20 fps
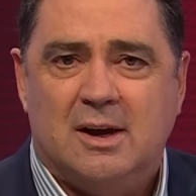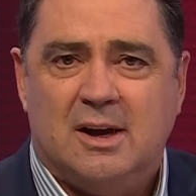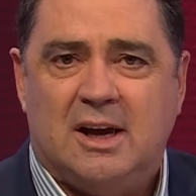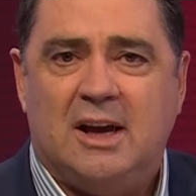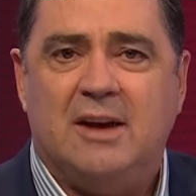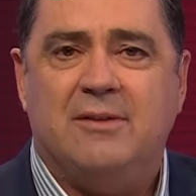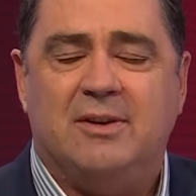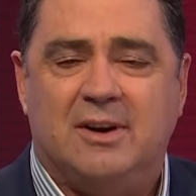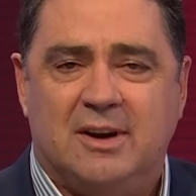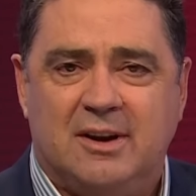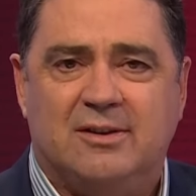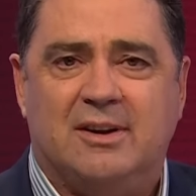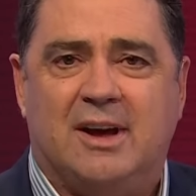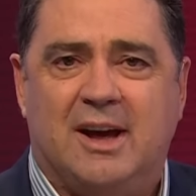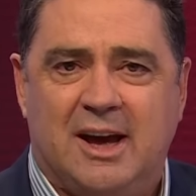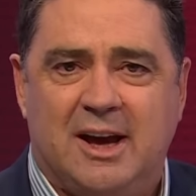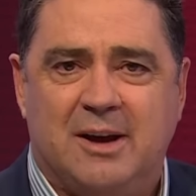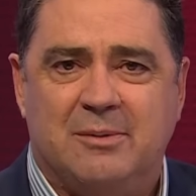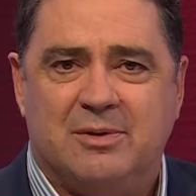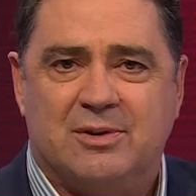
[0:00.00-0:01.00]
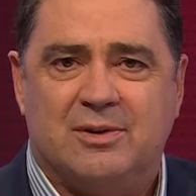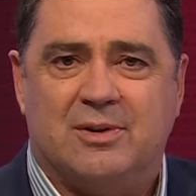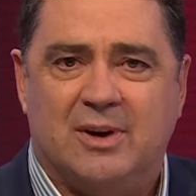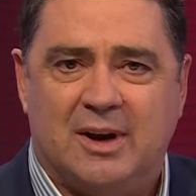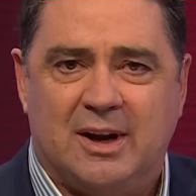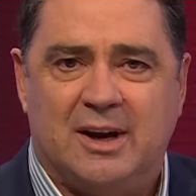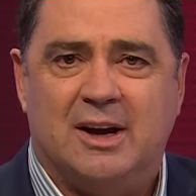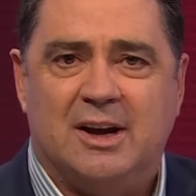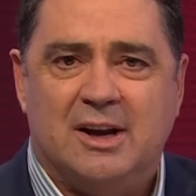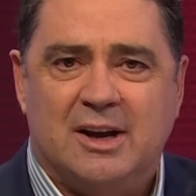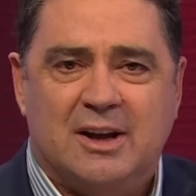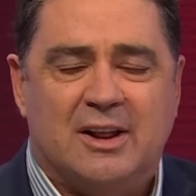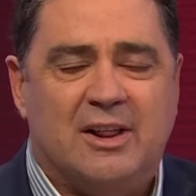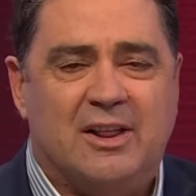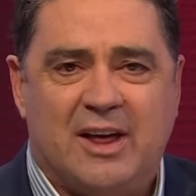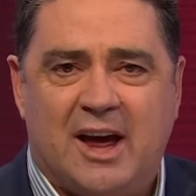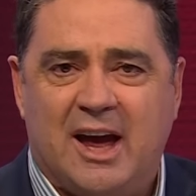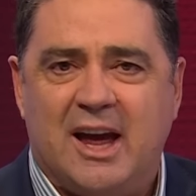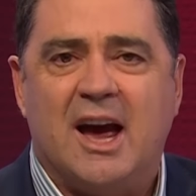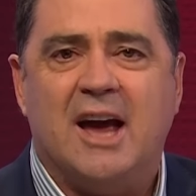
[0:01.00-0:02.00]
If it is a hamstring,
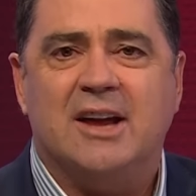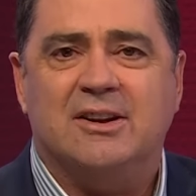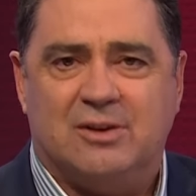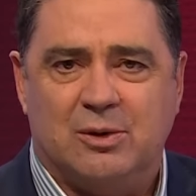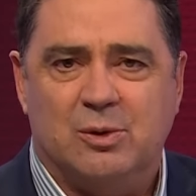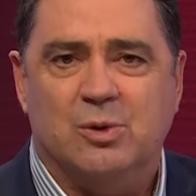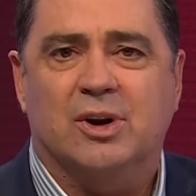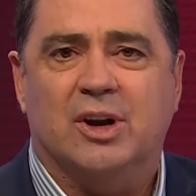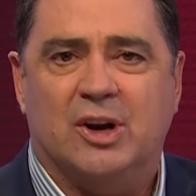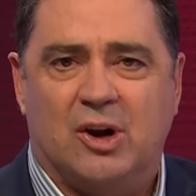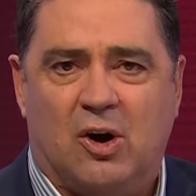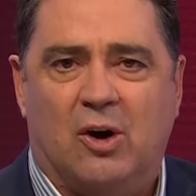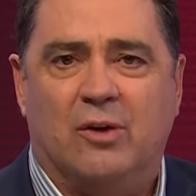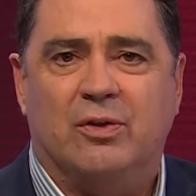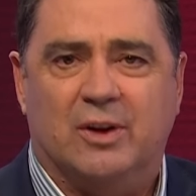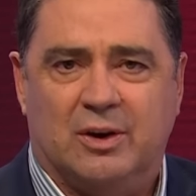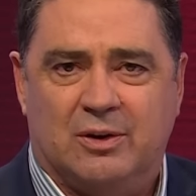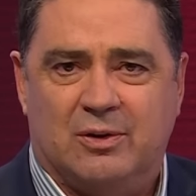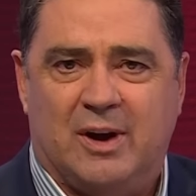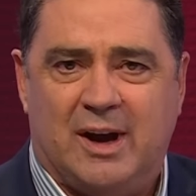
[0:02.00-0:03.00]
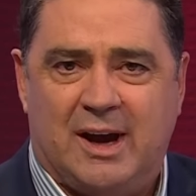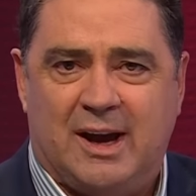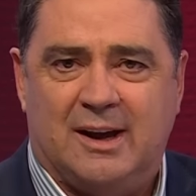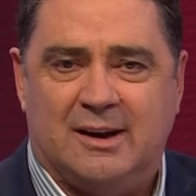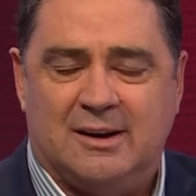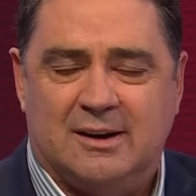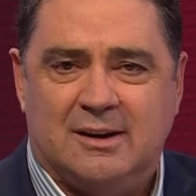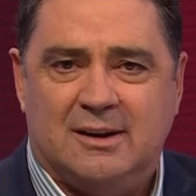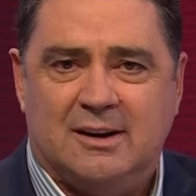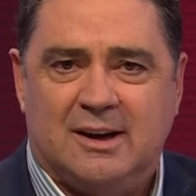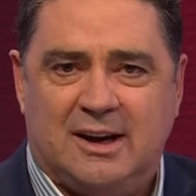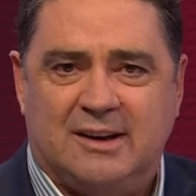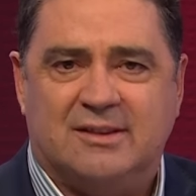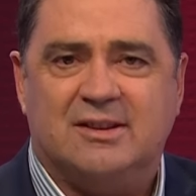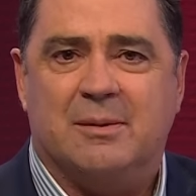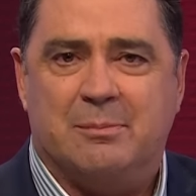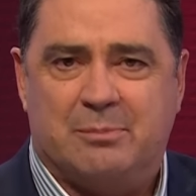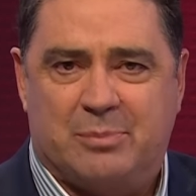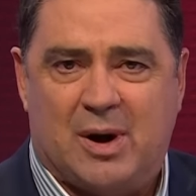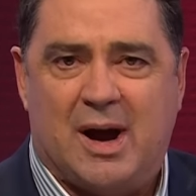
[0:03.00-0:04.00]
they ain't doing it on the ground. It's
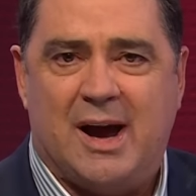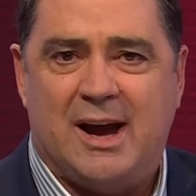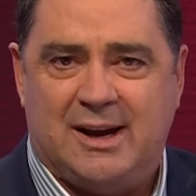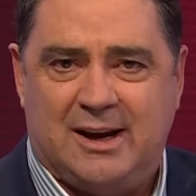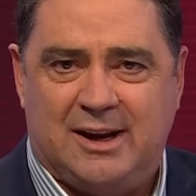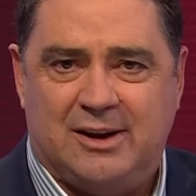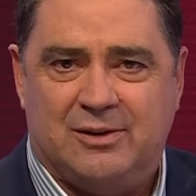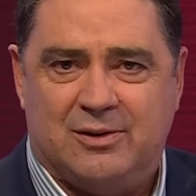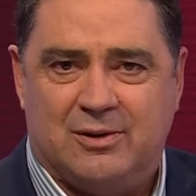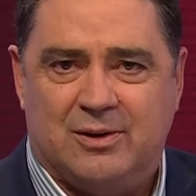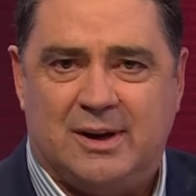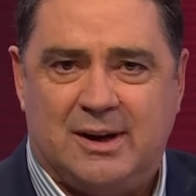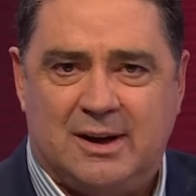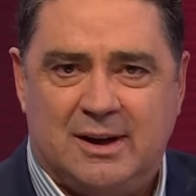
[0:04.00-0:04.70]
a brain injury.